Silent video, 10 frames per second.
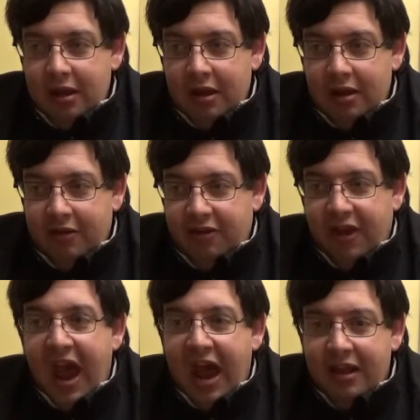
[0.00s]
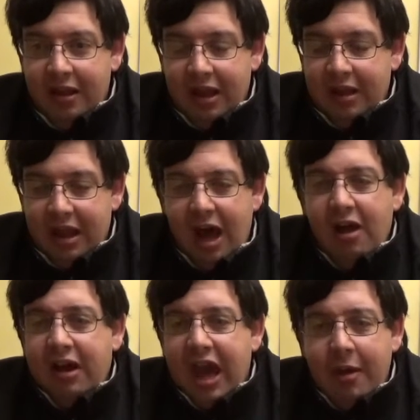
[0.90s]
It's sad. And
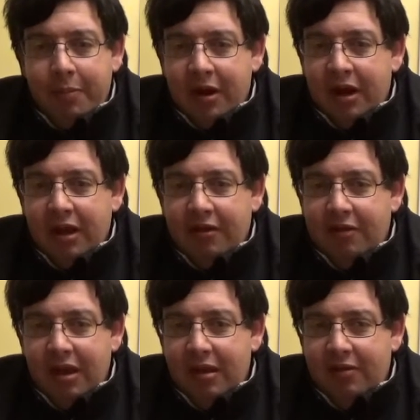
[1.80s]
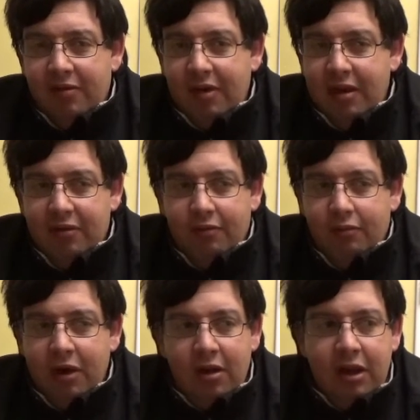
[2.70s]
Colin Kaepernick is
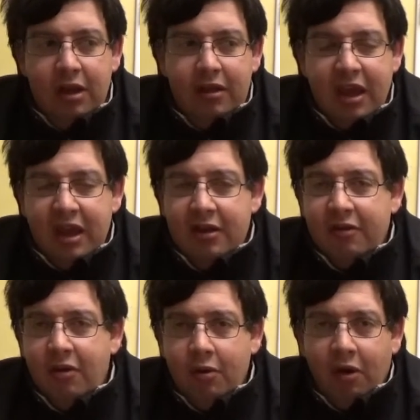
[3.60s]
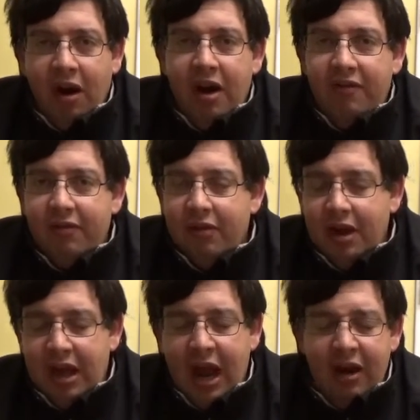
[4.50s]
really digging his own grave.
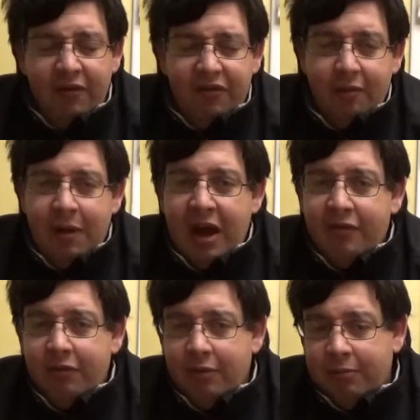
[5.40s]
And I don't feel bad for him.